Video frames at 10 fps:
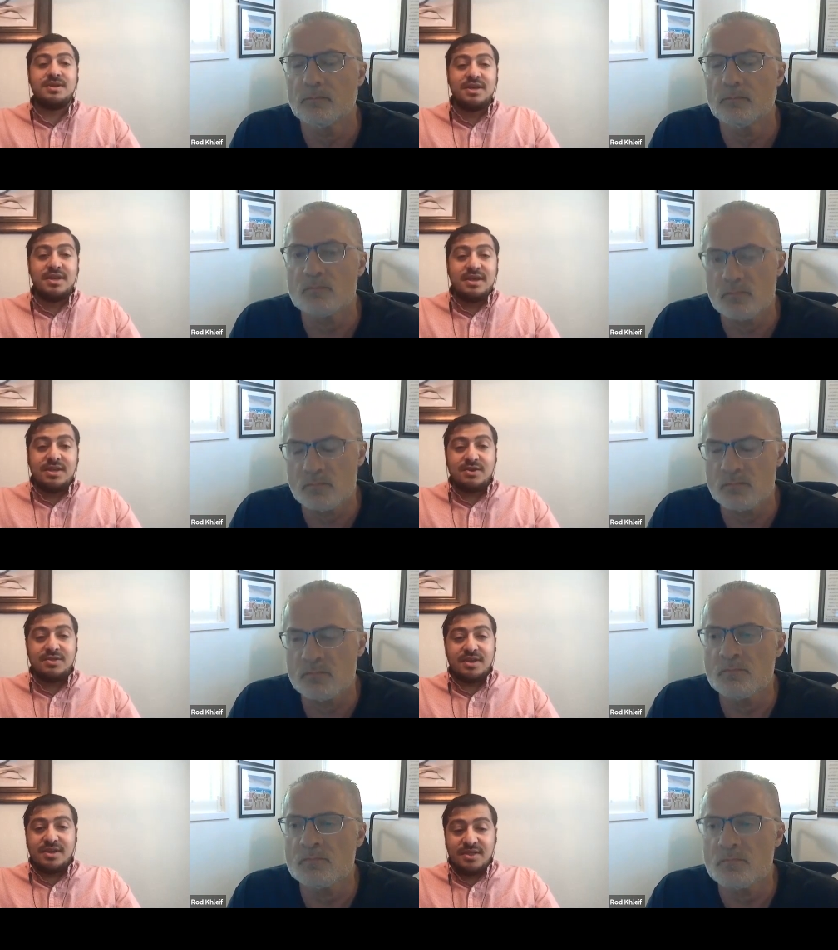Speaker 1: you mm-hmm. know, the,
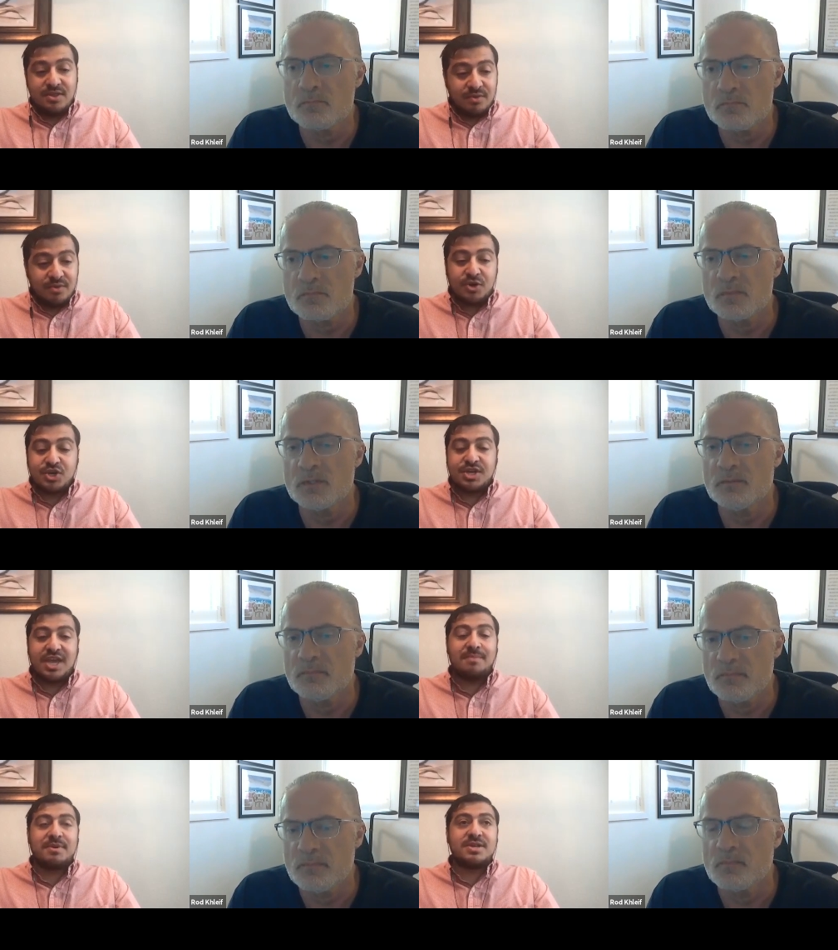the, reversion cap,
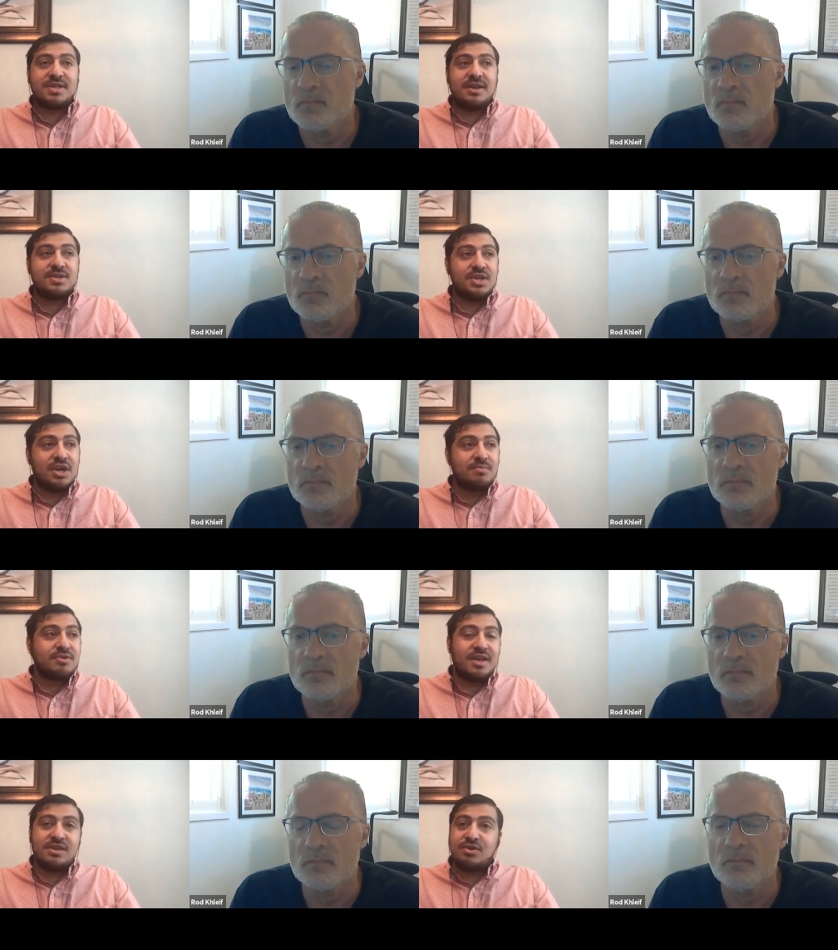because that is a number that
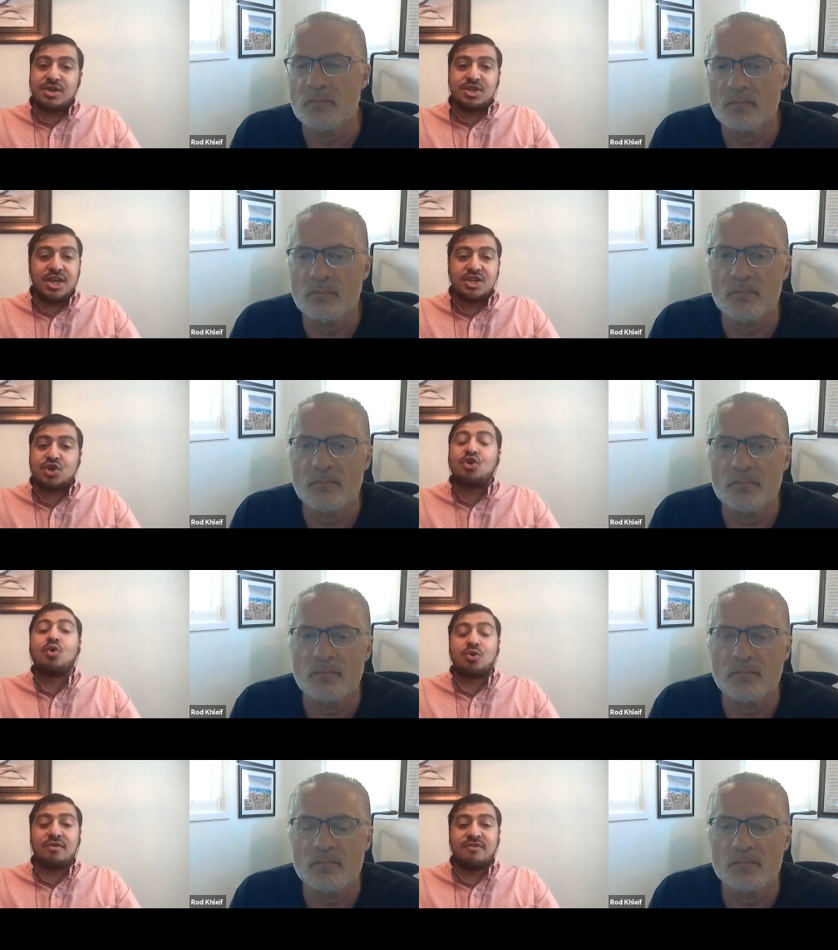you could change a quarter
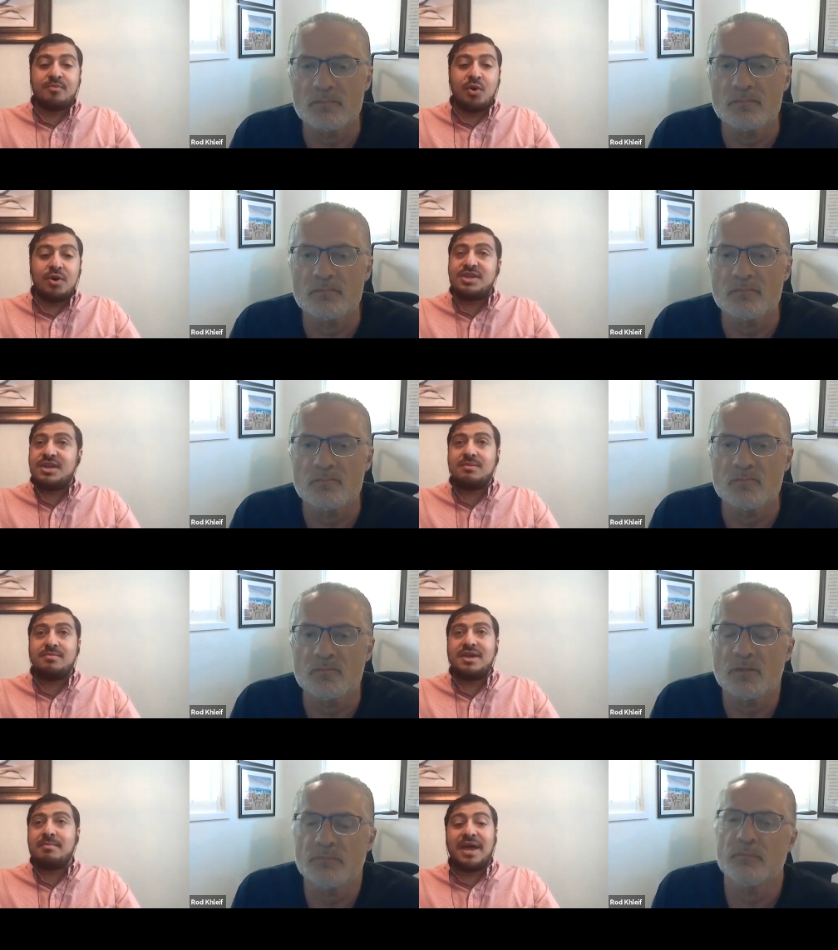of a point and it can make a
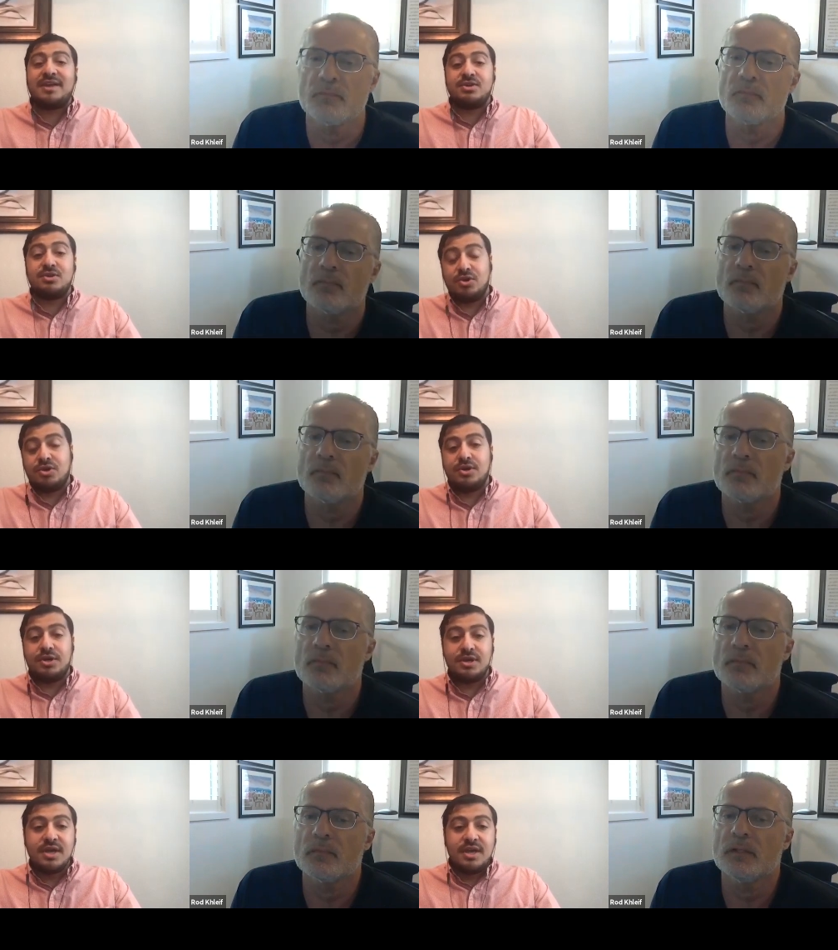bad deal look good.
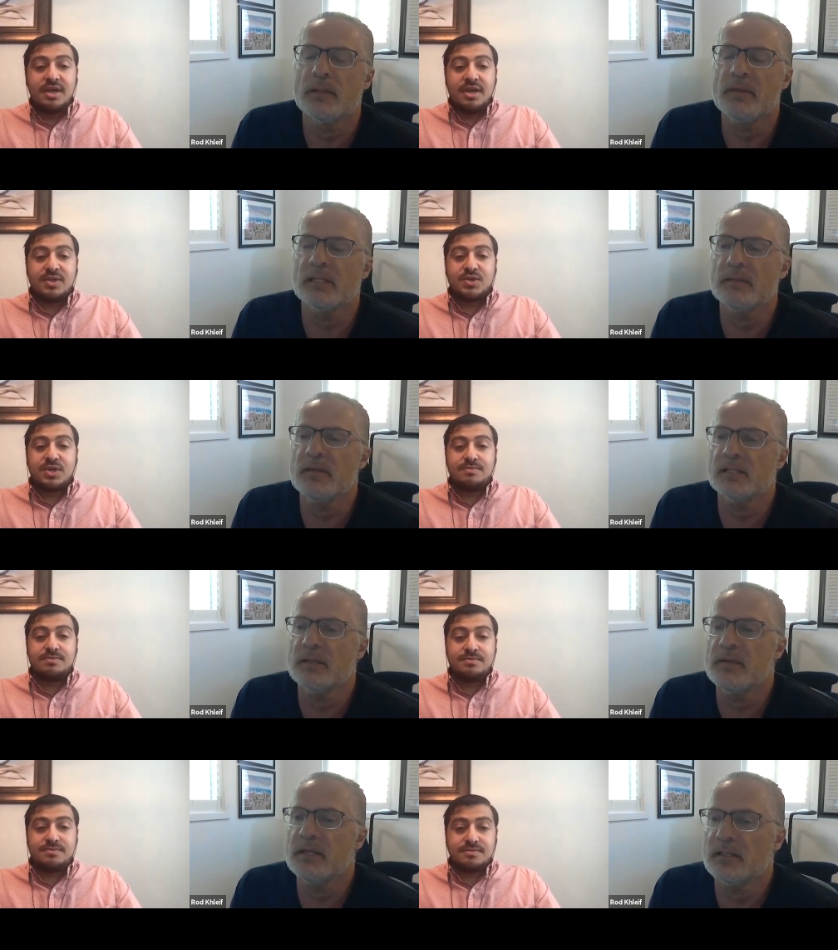Let
Speaker 2: me, let me, let
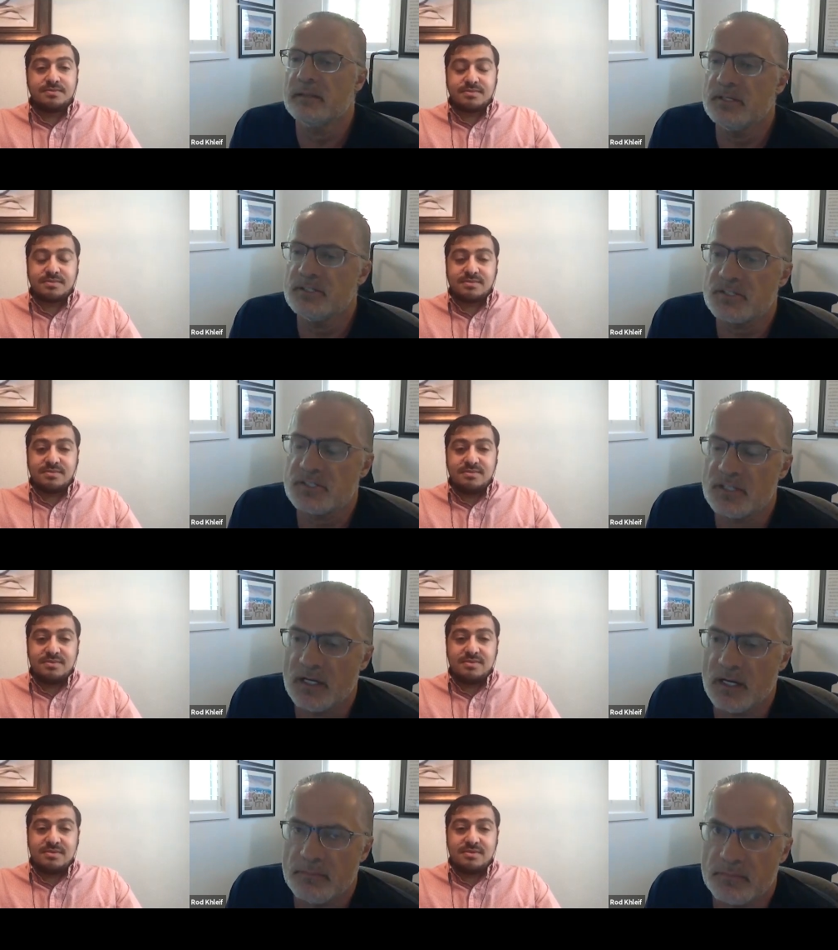me, let me just,
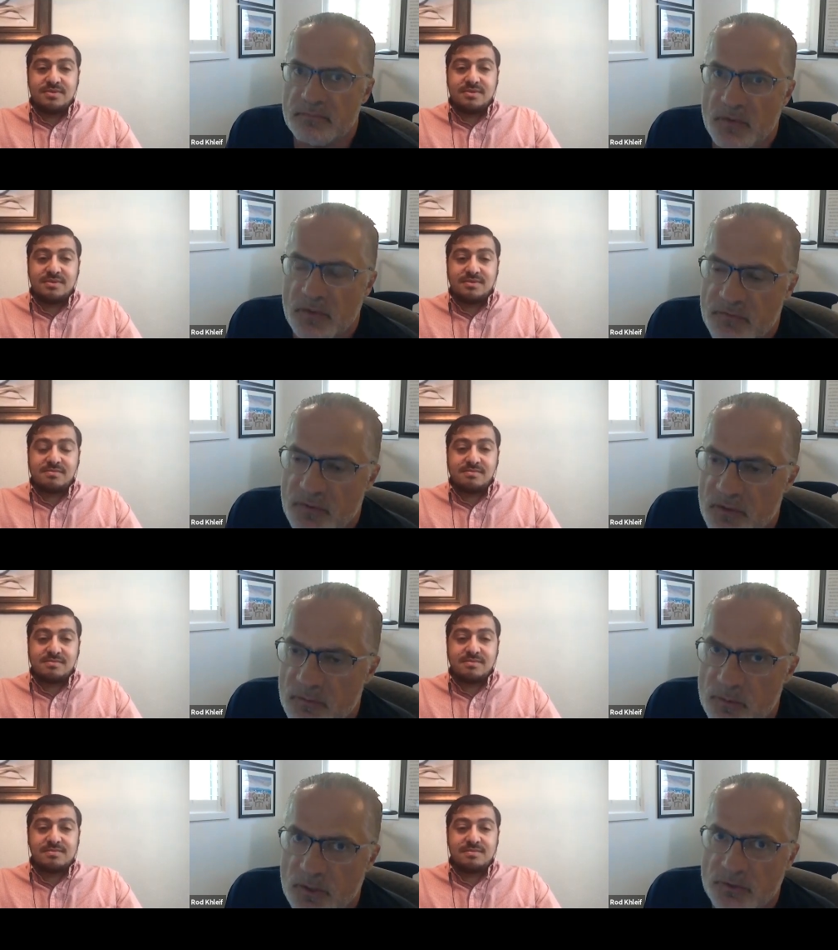um, for the, for the
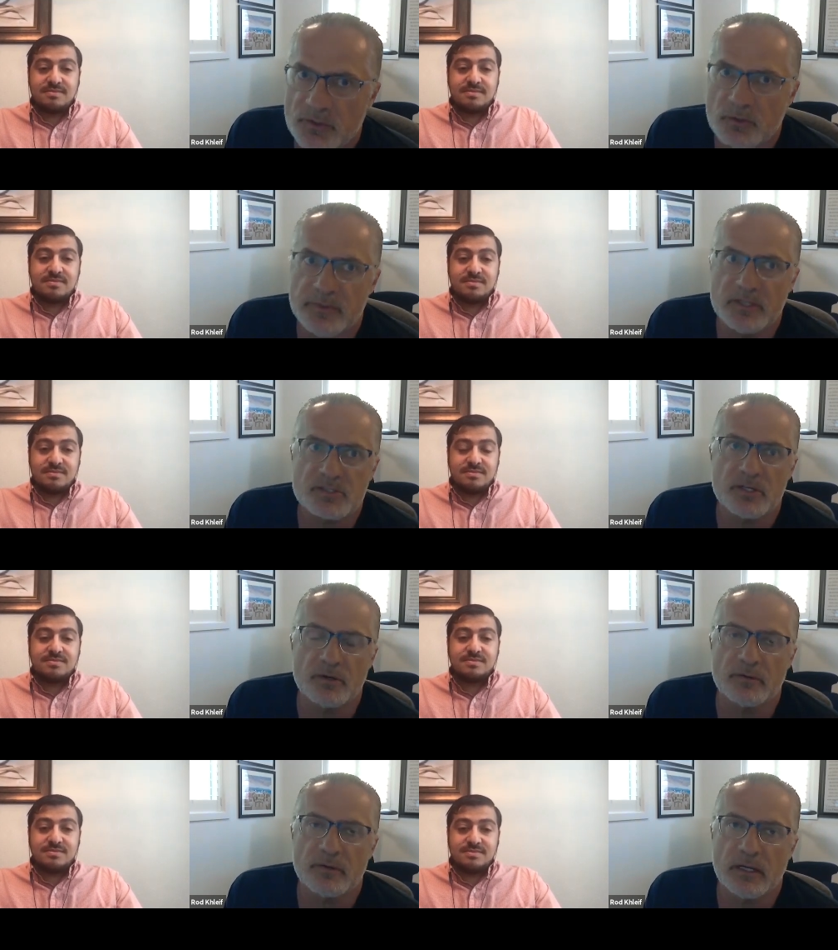real newbies
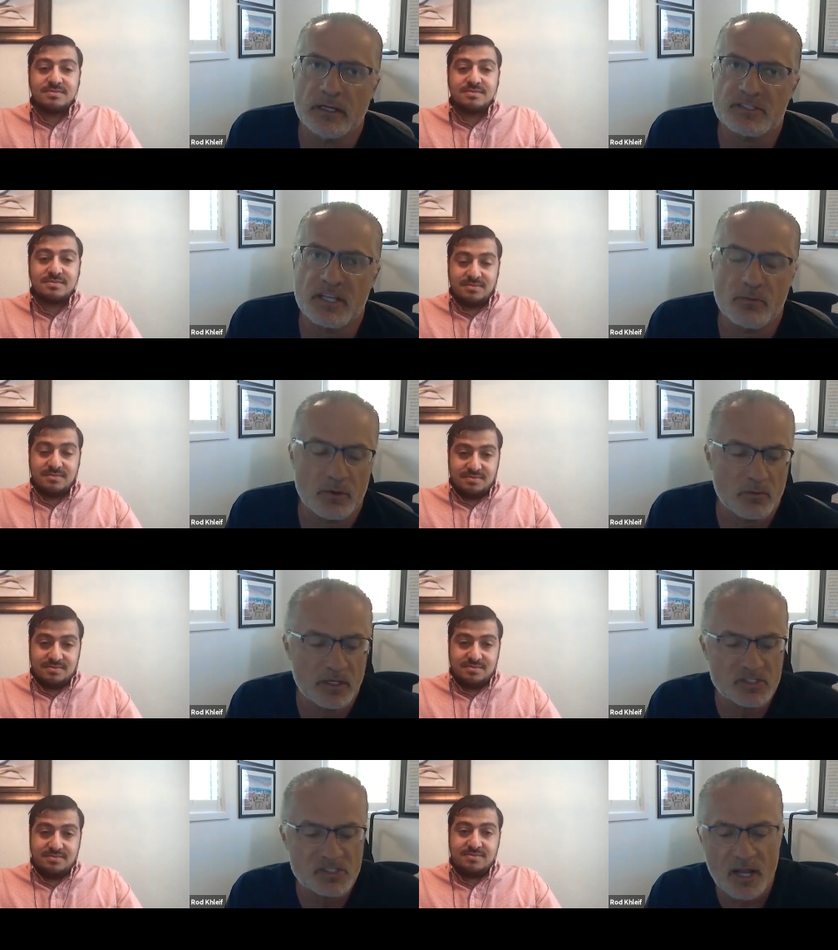here, uh, say what, what
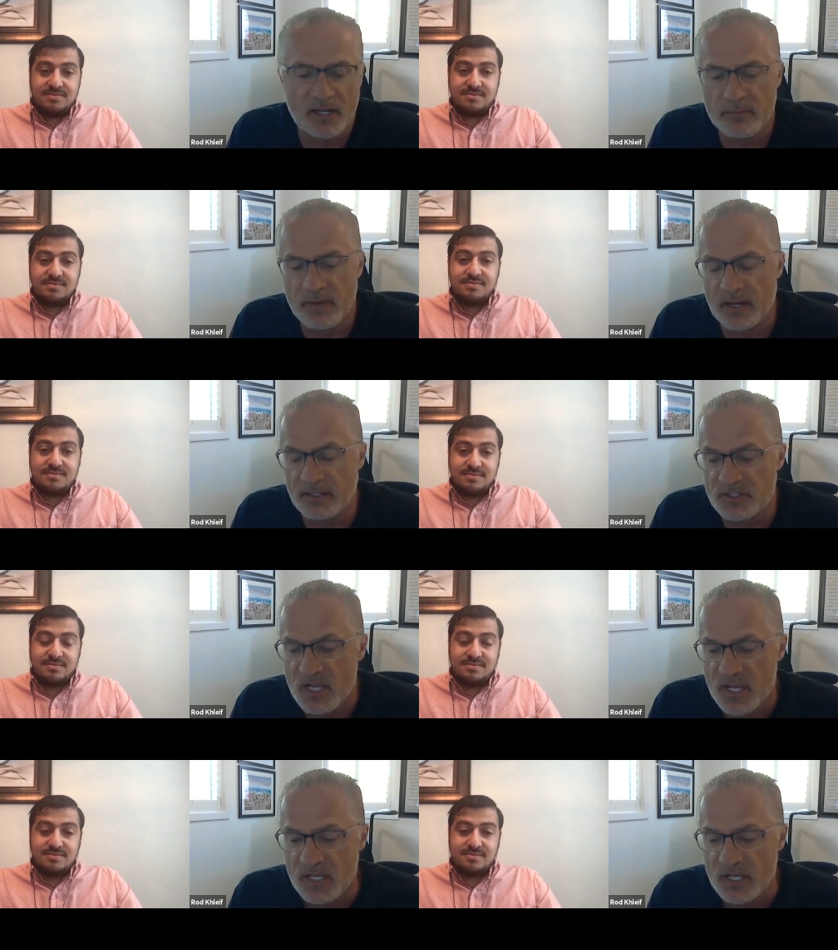he's talking about is, you